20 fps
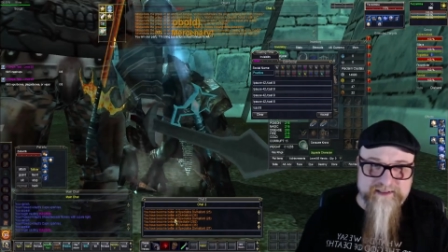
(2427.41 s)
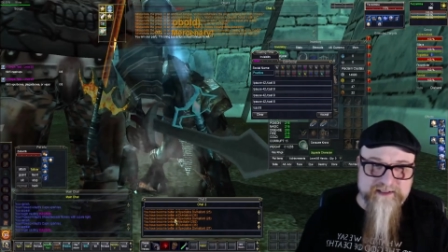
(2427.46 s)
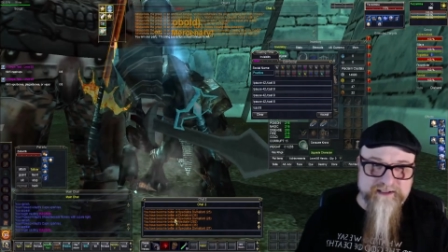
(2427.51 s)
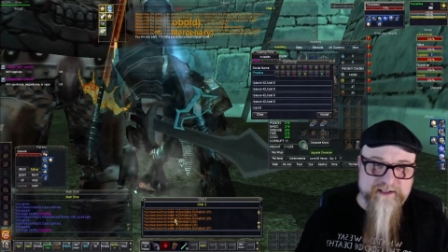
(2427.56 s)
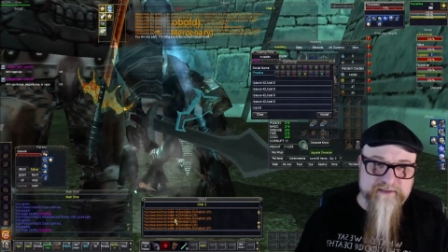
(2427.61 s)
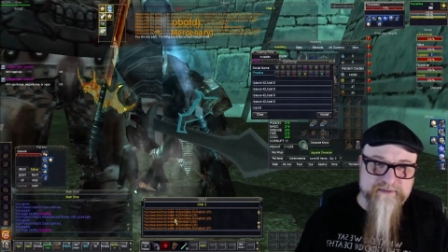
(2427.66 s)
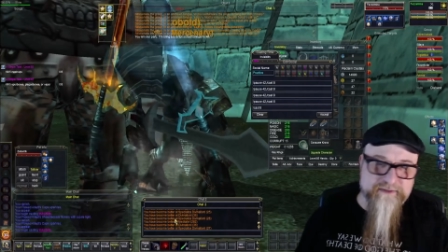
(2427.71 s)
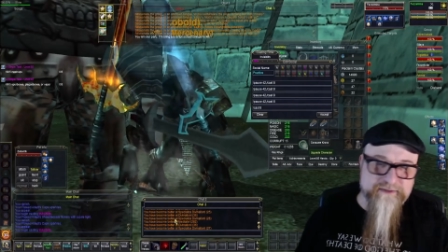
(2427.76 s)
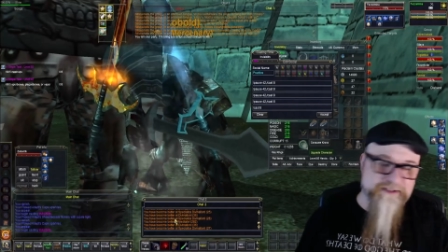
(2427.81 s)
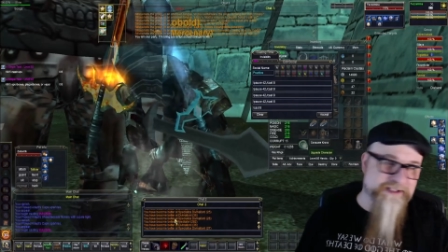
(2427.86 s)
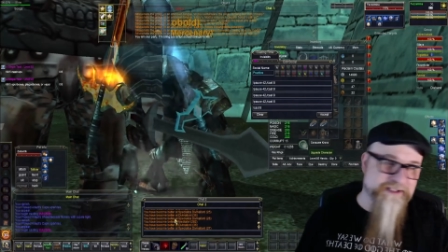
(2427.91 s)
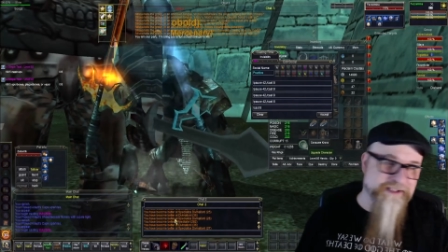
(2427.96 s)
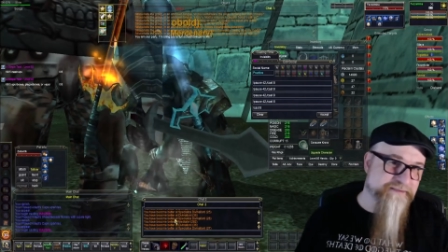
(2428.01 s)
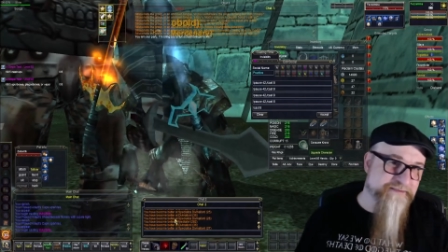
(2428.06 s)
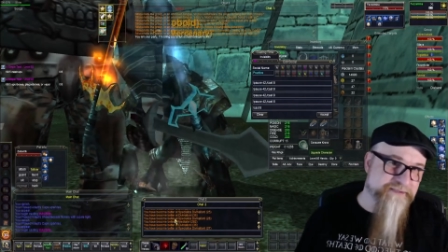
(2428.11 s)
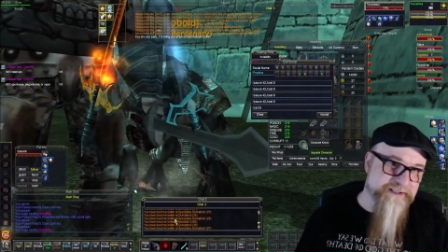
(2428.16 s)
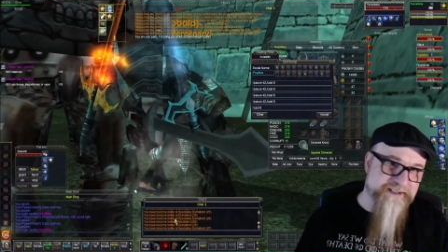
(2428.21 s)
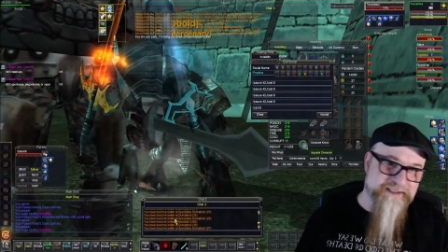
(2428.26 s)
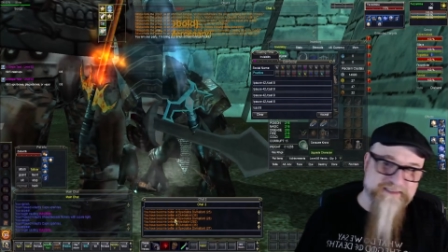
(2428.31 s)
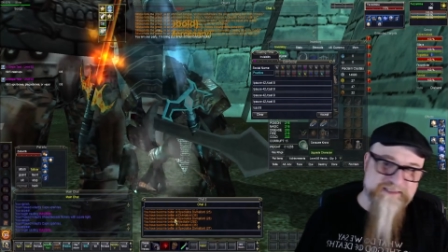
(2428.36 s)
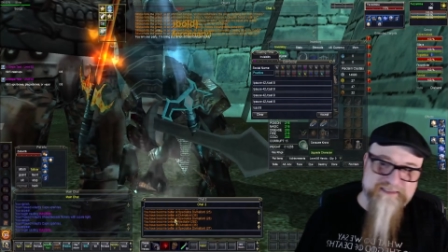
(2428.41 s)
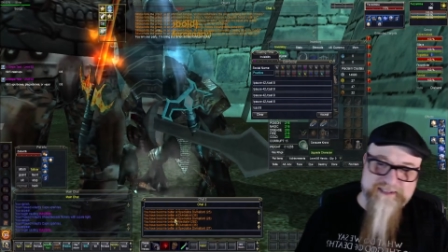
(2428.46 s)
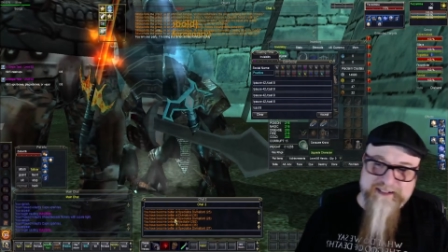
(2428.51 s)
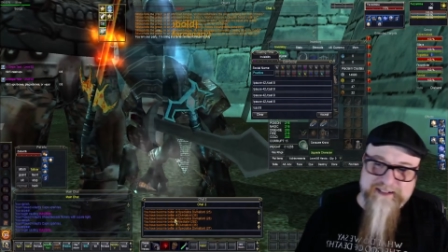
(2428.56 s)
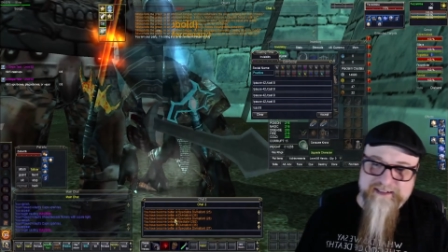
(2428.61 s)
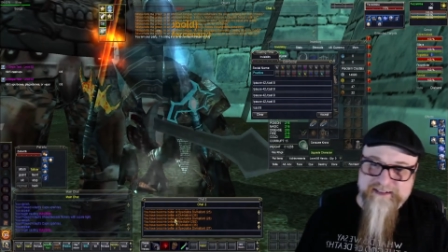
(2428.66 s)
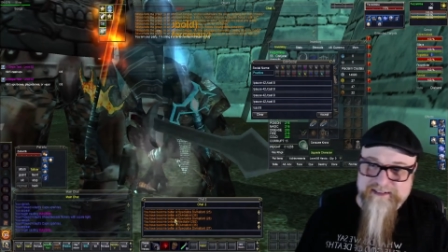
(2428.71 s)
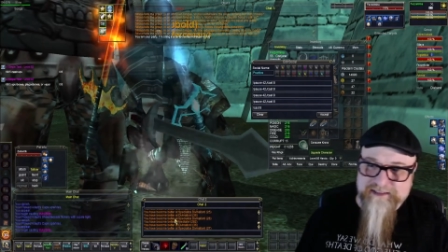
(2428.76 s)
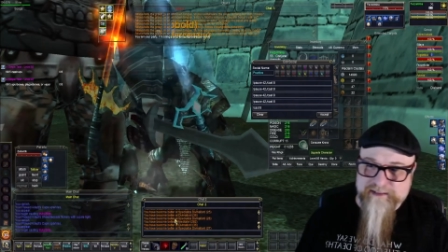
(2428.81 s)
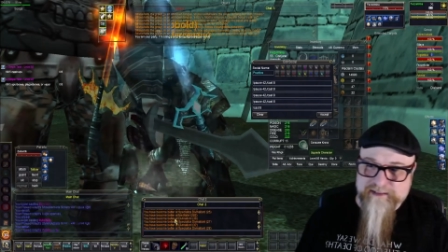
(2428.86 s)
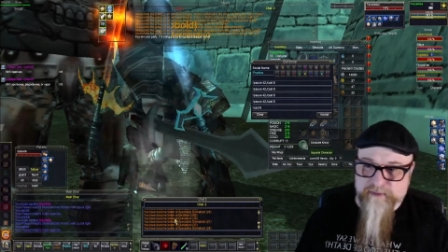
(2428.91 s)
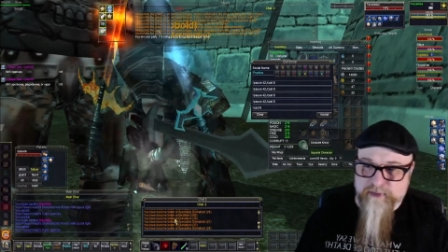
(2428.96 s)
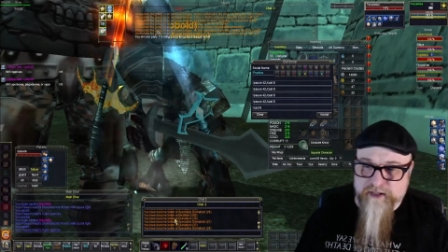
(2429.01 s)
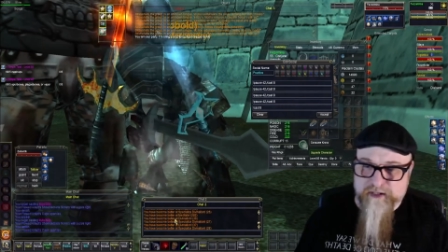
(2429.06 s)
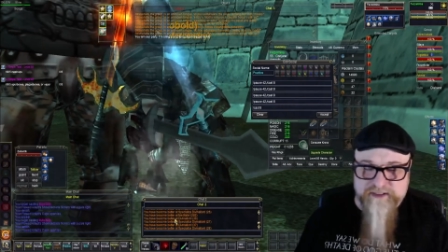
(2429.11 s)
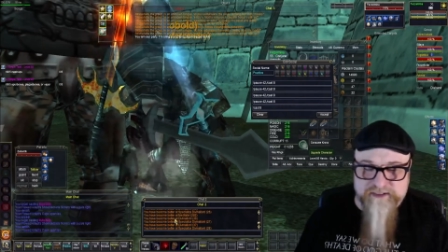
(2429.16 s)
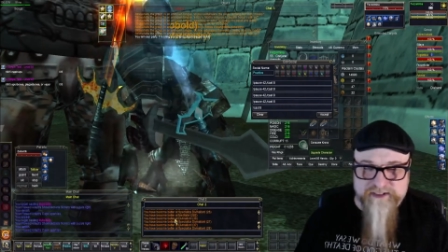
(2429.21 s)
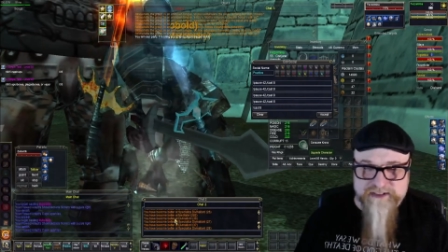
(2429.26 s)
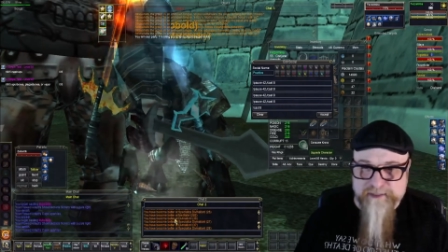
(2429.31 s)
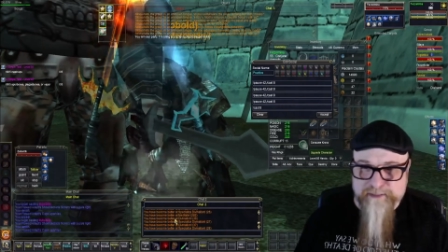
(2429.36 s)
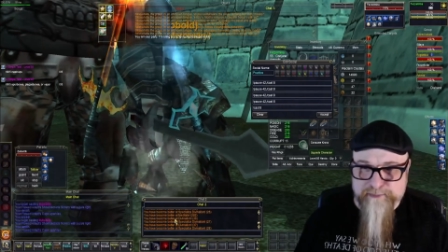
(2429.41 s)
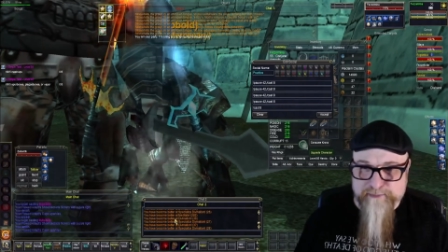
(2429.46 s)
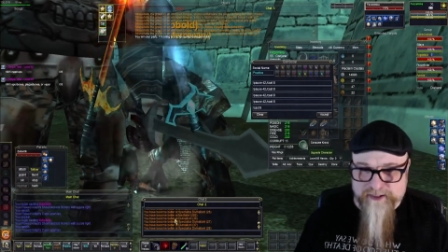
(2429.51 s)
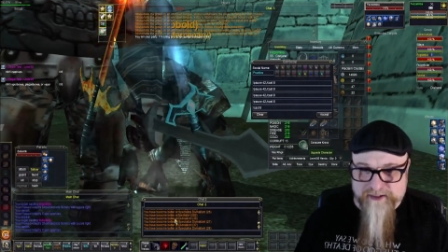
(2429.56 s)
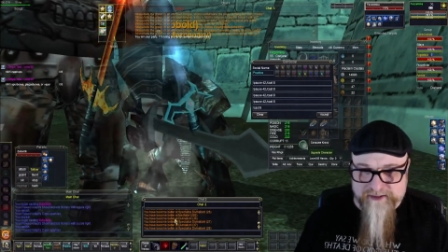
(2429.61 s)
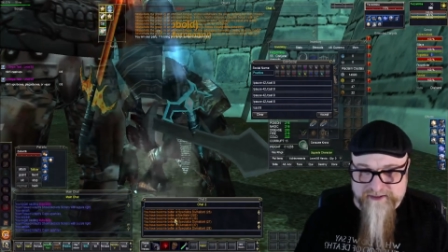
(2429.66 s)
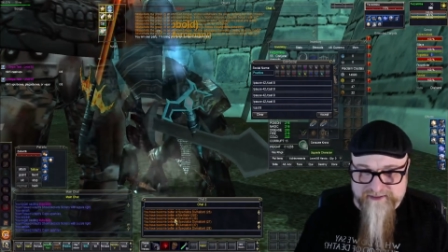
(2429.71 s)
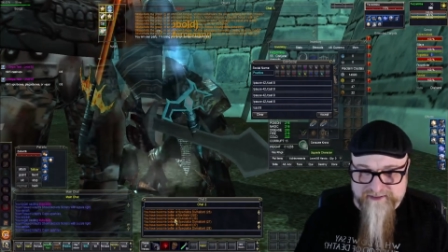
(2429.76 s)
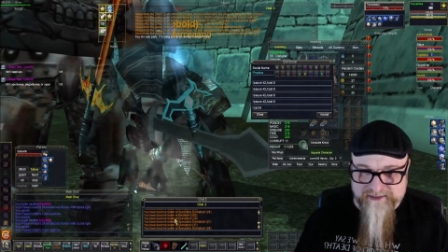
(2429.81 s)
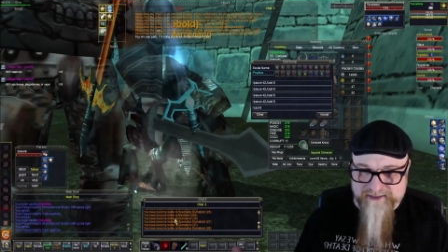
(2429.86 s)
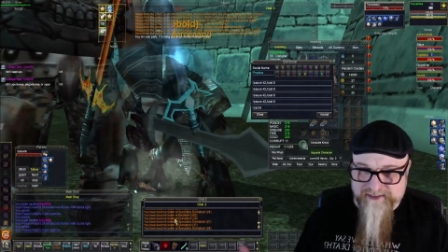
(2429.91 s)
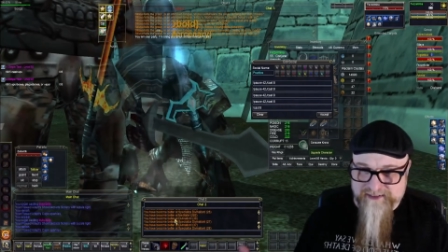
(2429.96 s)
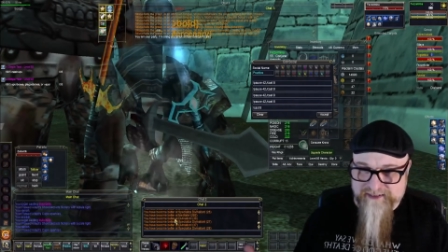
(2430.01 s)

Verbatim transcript: of whatever it is they need to brush up on.